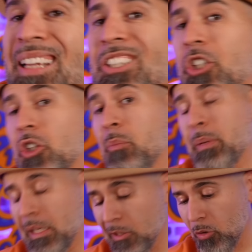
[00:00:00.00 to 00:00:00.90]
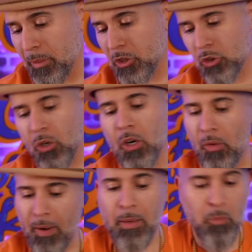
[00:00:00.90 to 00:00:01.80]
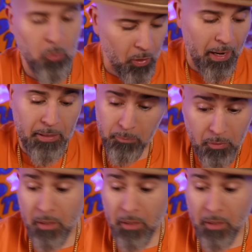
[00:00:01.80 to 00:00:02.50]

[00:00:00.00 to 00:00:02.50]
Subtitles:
it should be a little bit stronger, right? What I